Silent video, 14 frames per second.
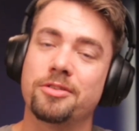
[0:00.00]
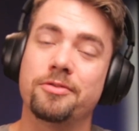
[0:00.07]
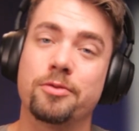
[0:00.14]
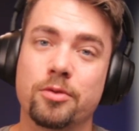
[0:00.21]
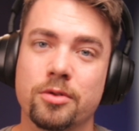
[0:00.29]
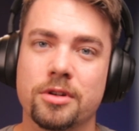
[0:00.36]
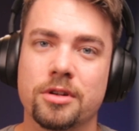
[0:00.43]

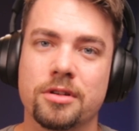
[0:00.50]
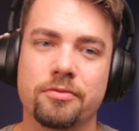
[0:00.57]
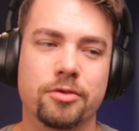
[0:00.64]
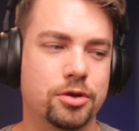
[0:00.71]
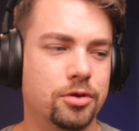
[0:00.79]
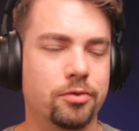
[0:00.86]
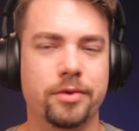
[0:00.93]
for
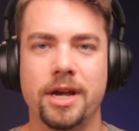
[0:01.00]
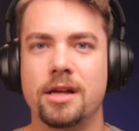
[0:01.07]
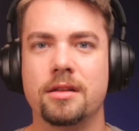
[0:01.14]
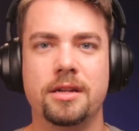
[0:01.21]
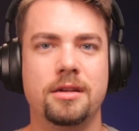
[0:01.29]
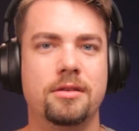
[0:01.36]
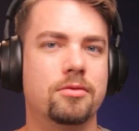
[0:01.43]
virtual
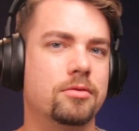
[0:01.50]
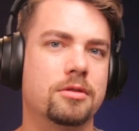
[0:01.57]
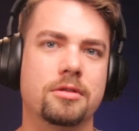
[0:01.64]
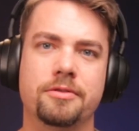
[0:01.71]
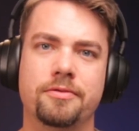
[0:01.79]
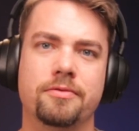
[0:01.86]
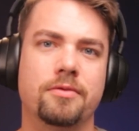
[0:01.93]
reality
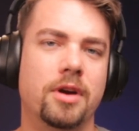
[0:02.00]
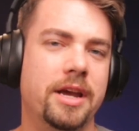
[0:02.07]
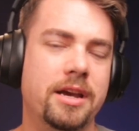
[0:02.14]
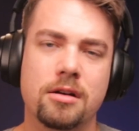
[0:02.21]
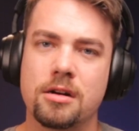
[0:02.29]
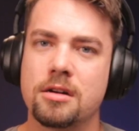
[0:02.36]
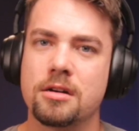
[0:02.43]
or A
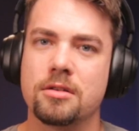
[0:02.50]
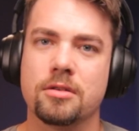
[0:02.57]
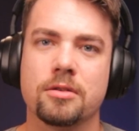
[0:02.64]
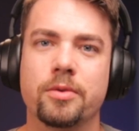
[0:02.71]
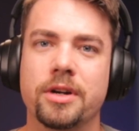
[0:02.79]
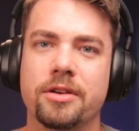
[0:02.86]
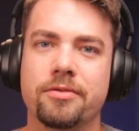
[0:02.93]
R or
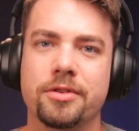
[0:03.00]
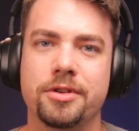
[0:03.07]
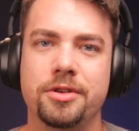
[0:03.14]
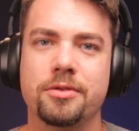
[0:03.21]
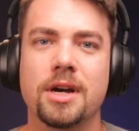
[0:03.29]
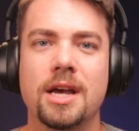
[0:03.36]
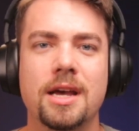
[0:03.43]
whatever
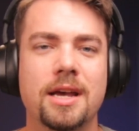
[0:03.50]
you